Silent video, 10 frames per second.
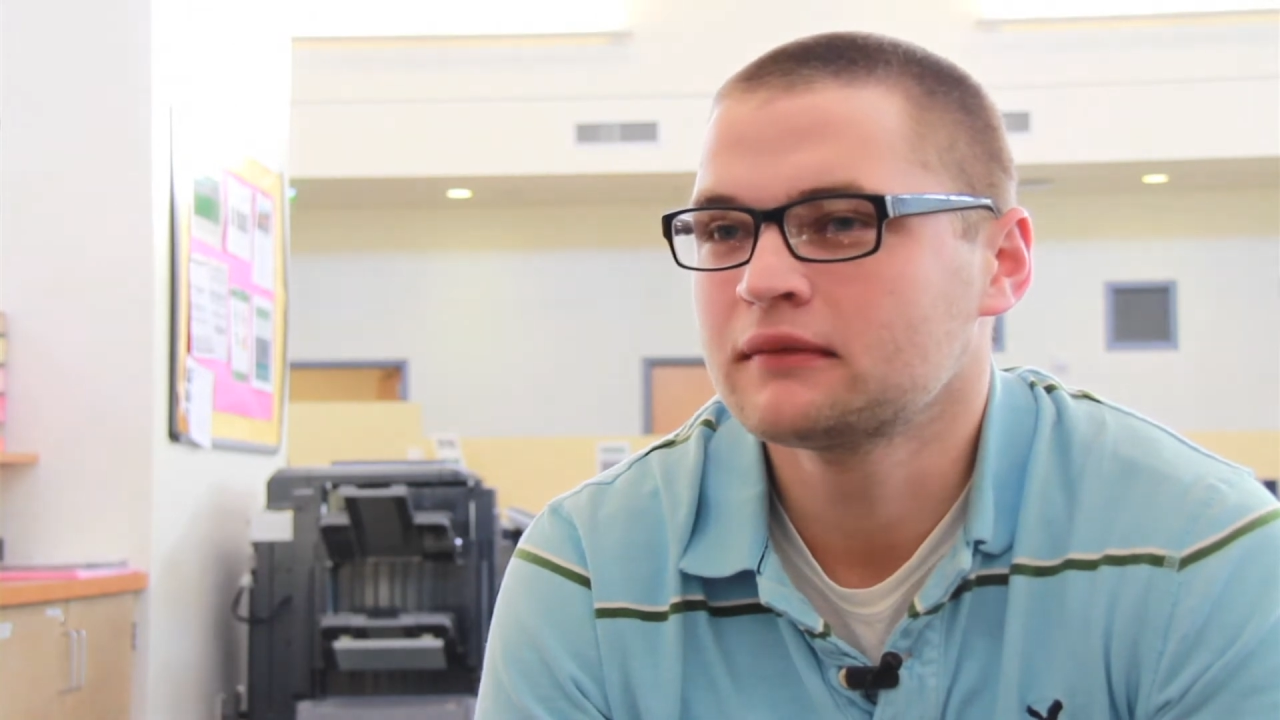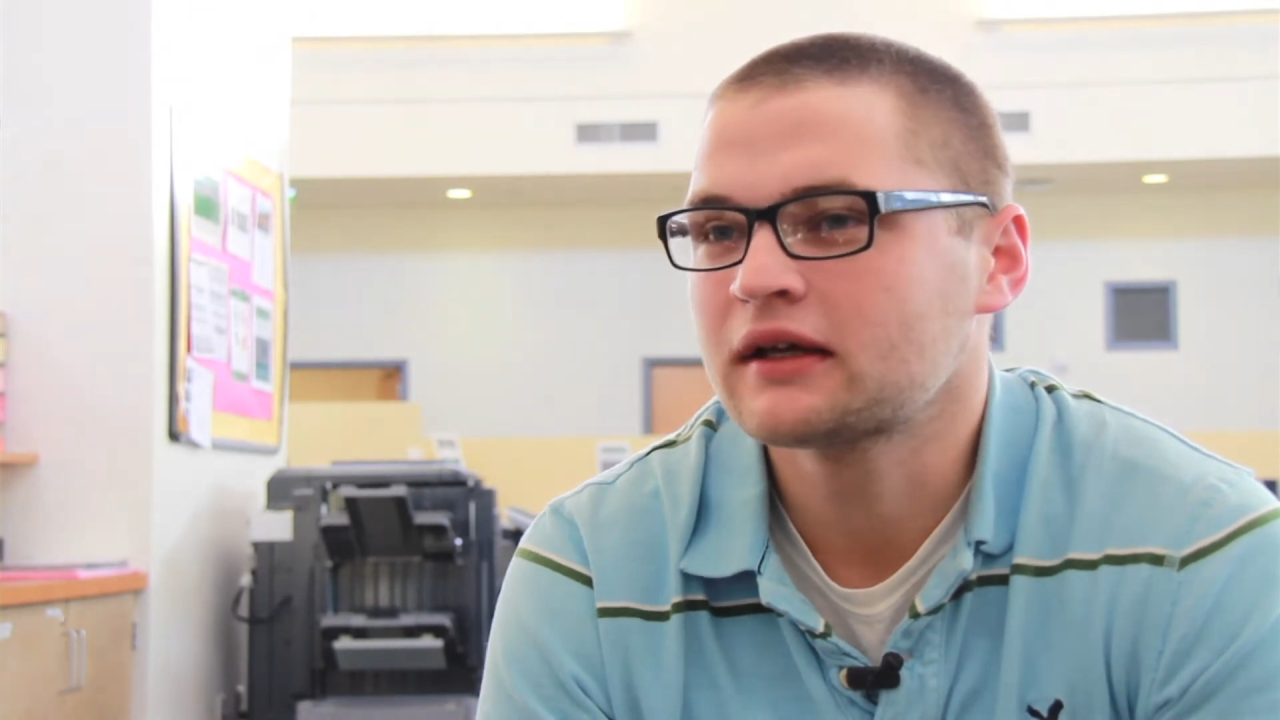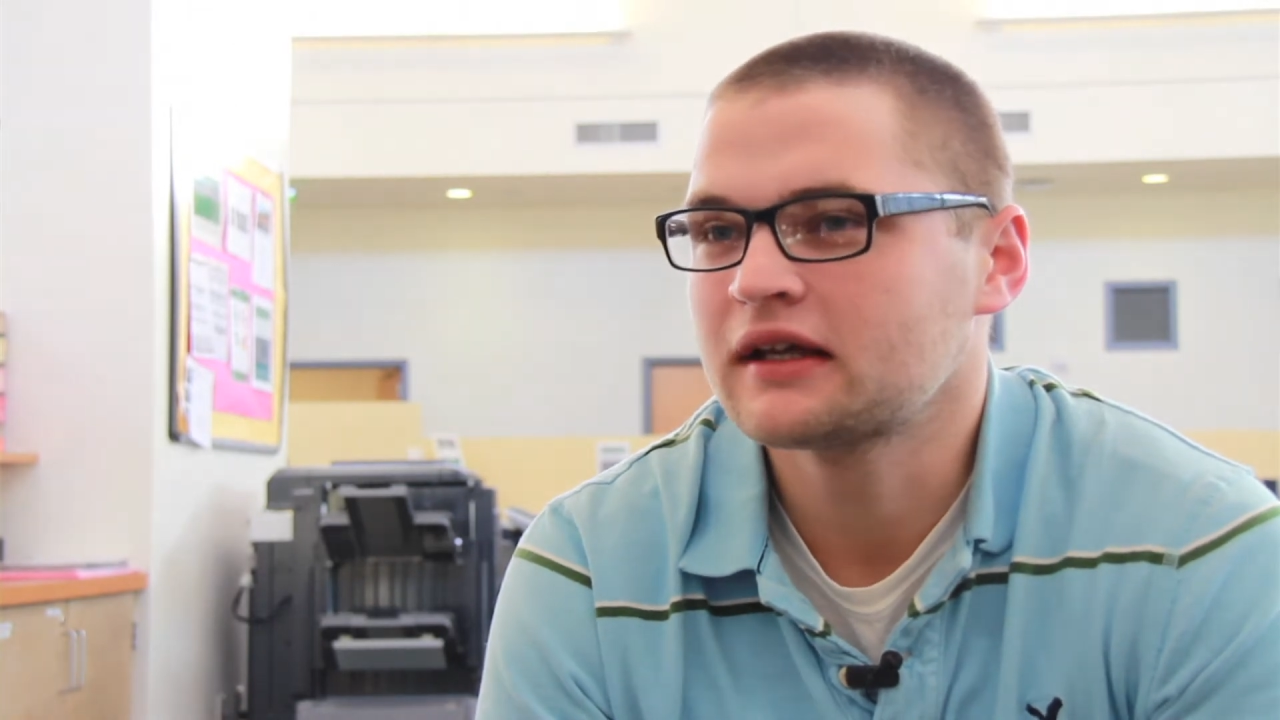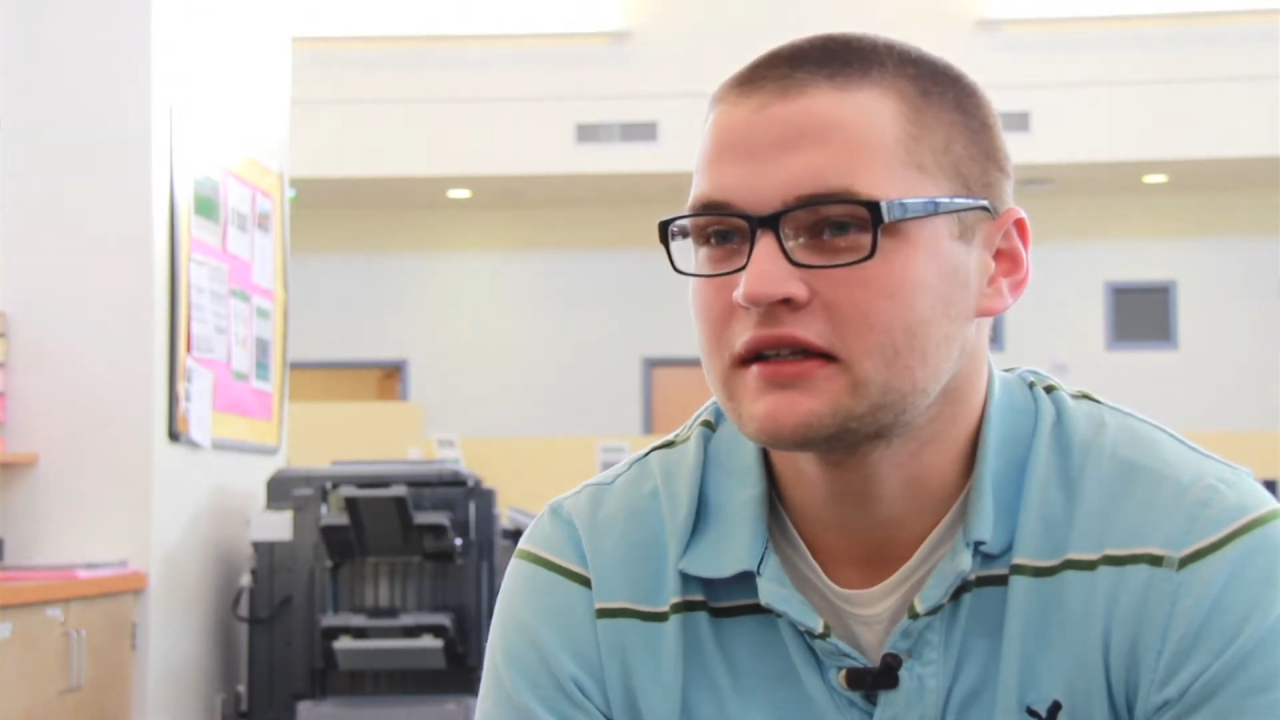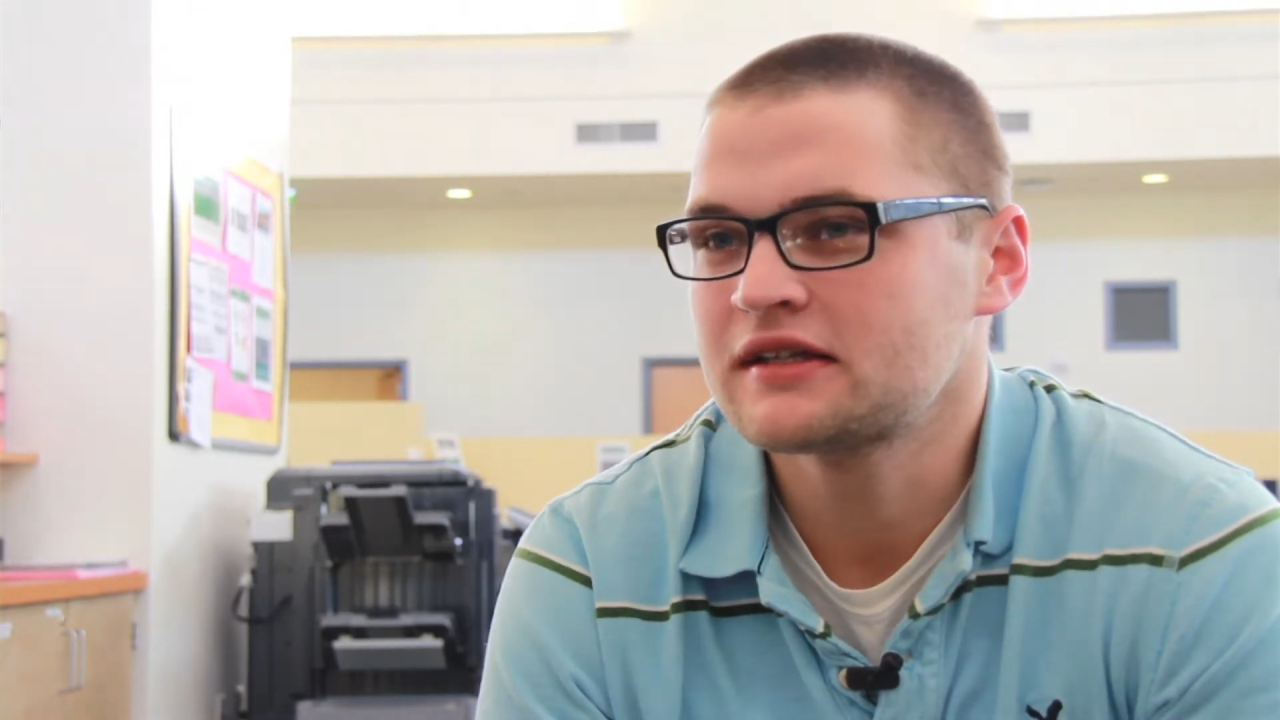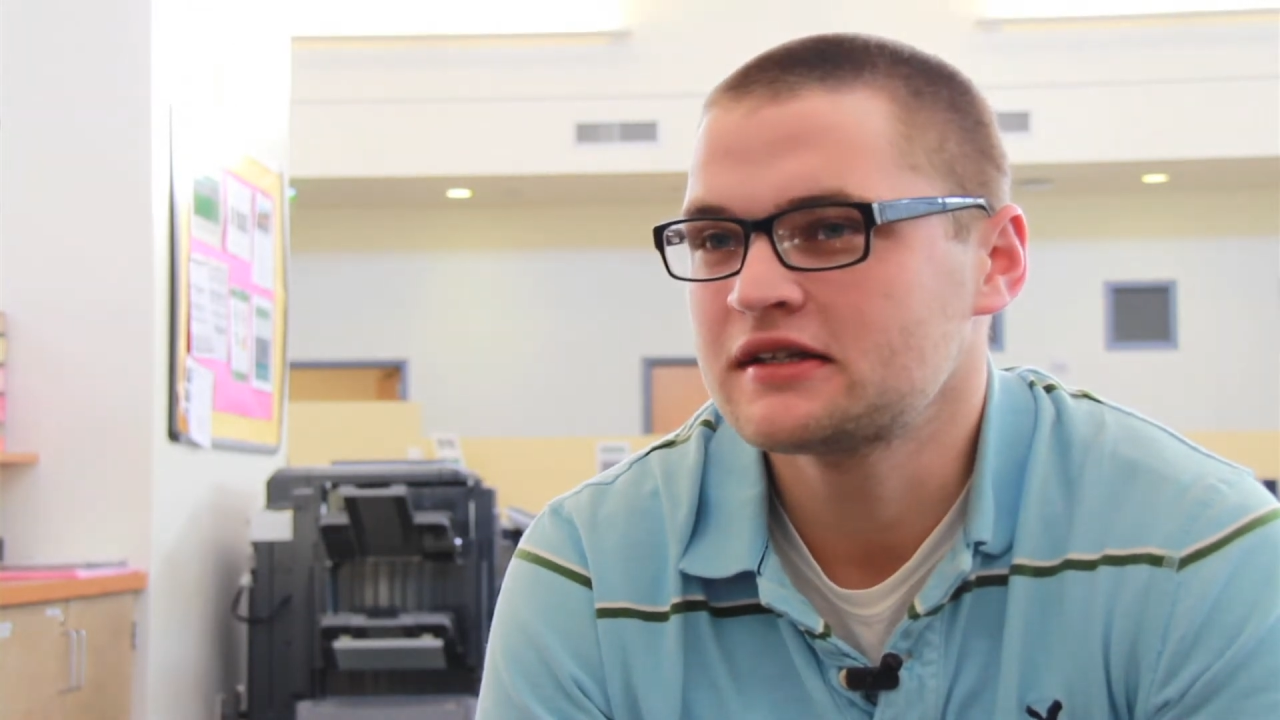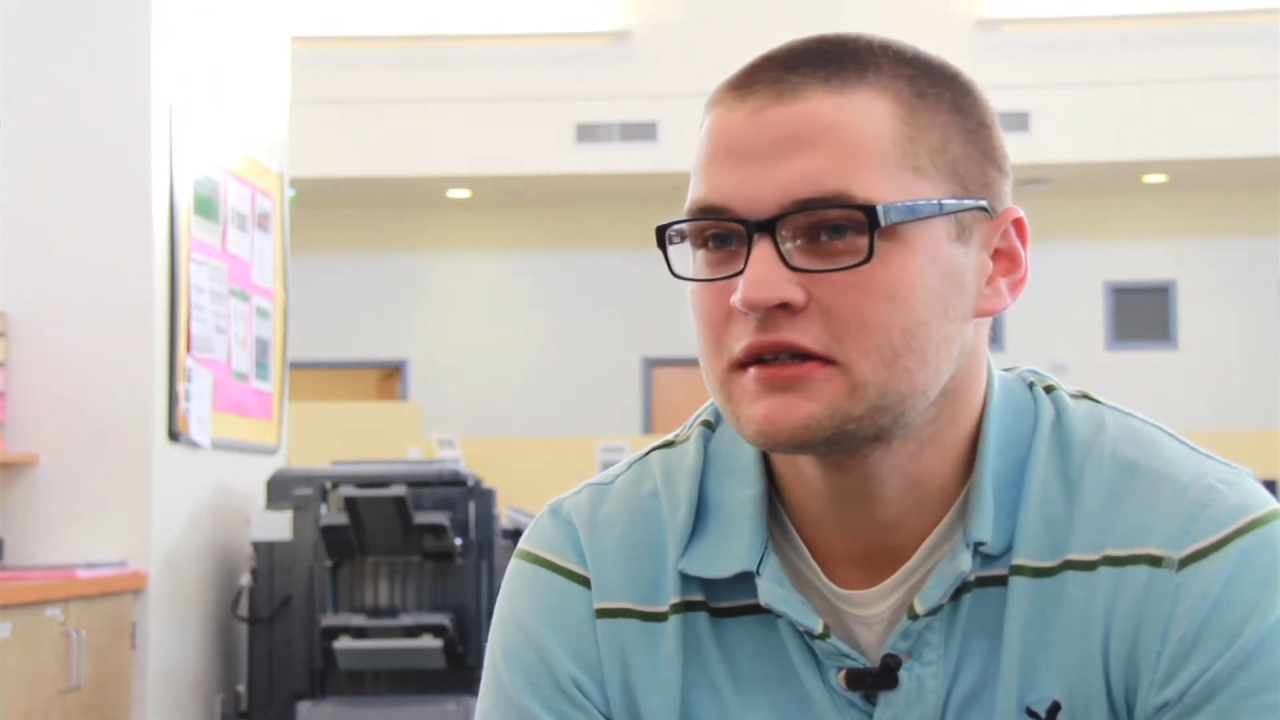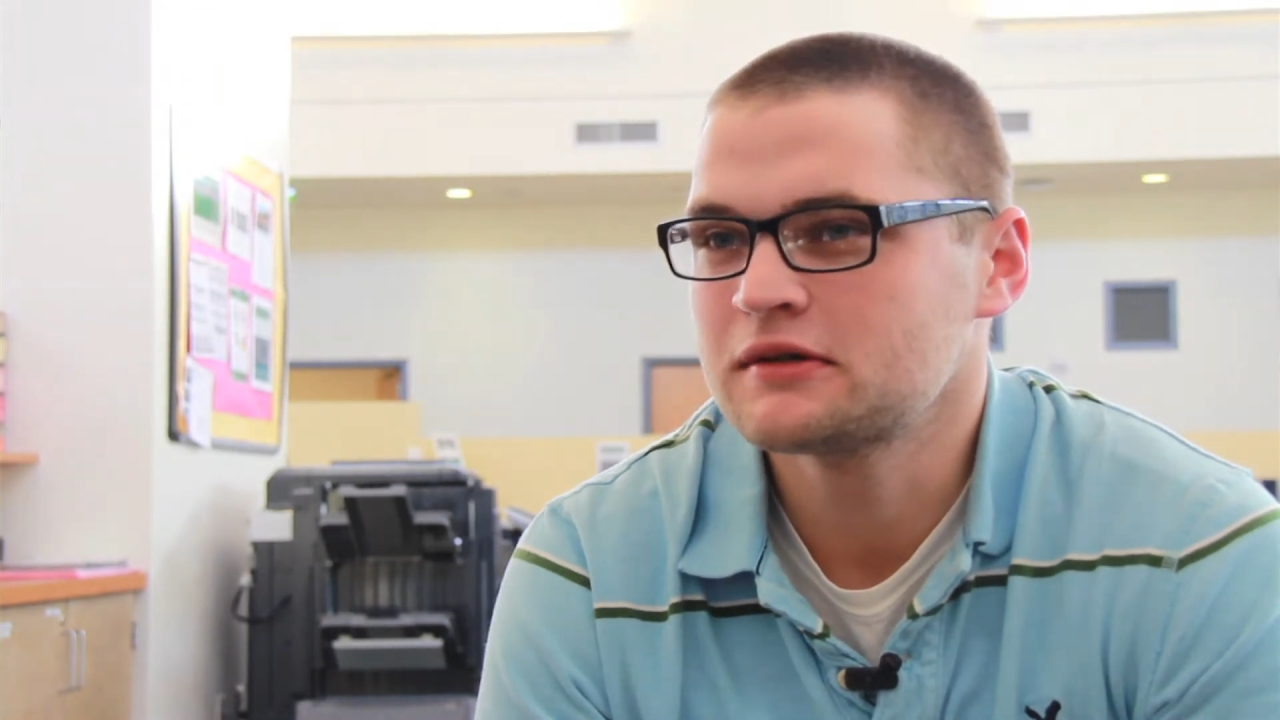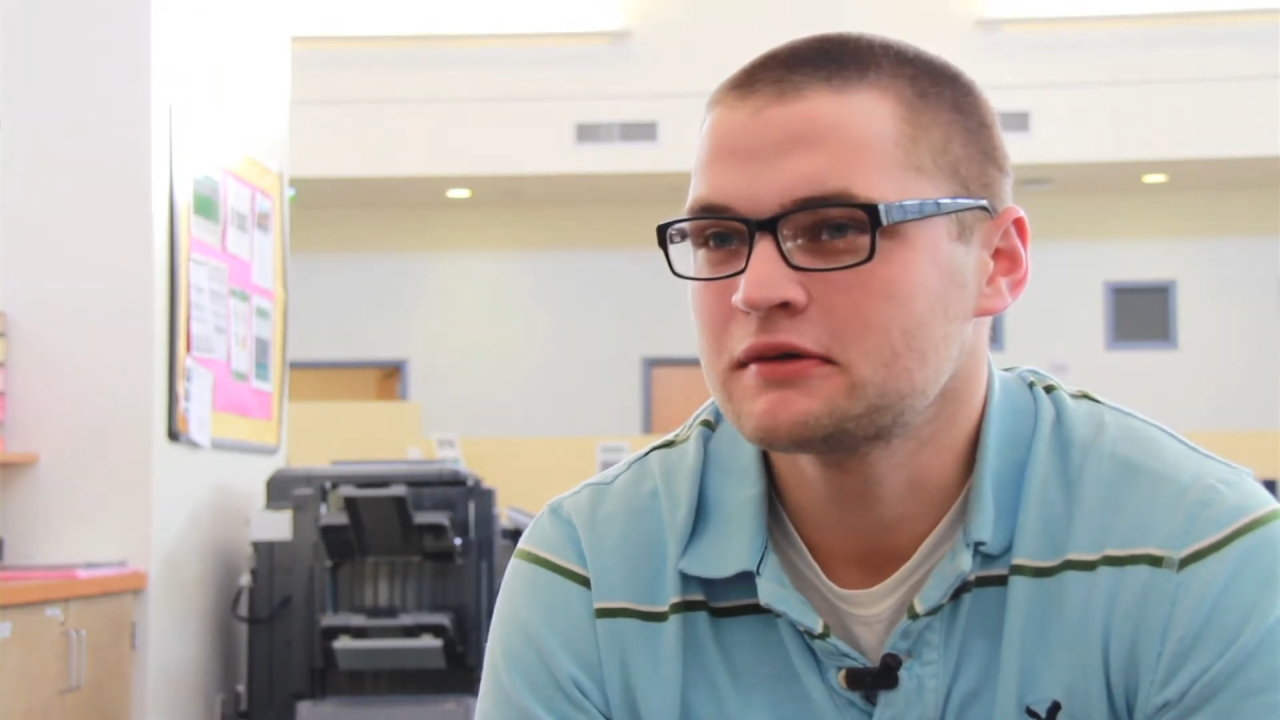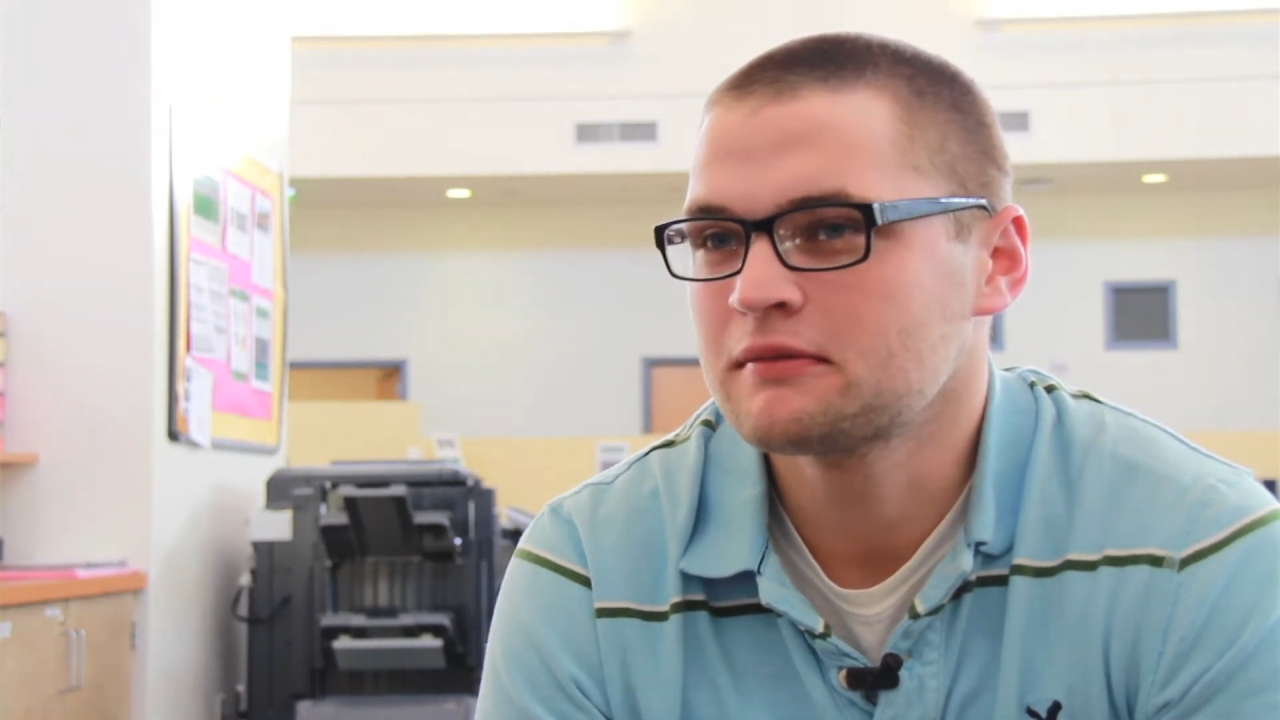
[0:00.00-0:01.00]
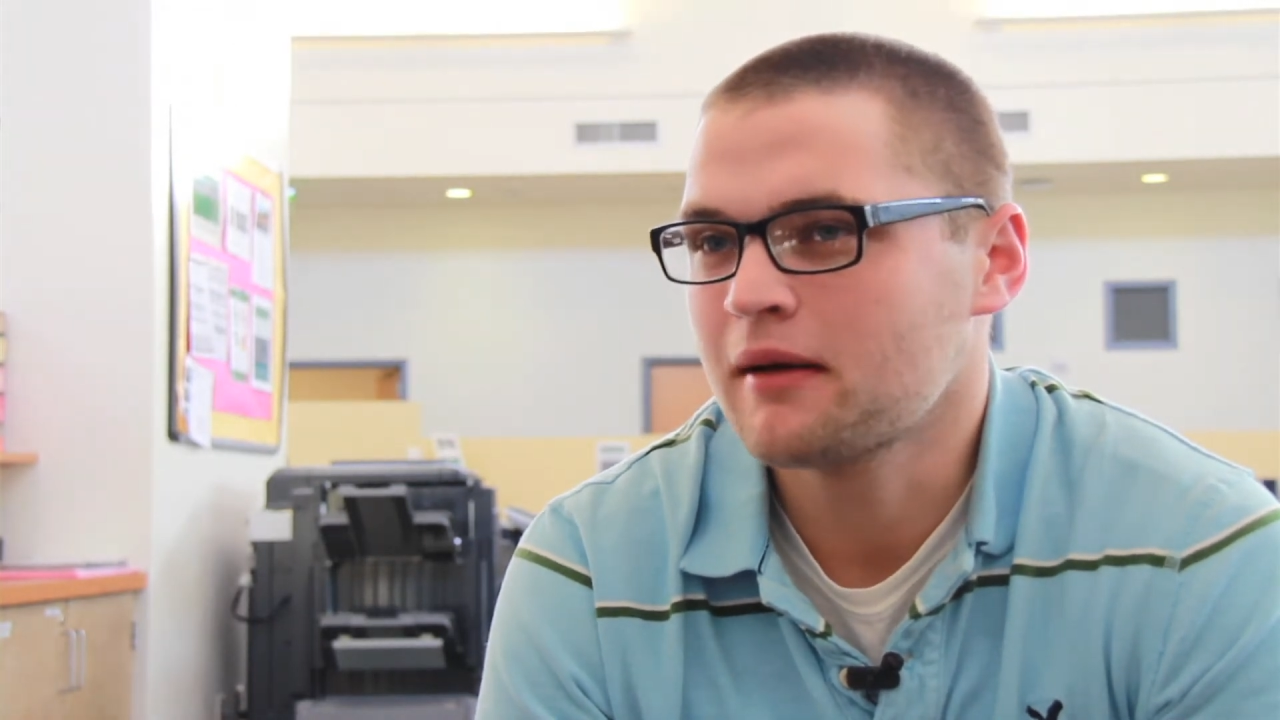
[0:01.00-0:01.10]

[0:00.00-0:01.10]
looking to do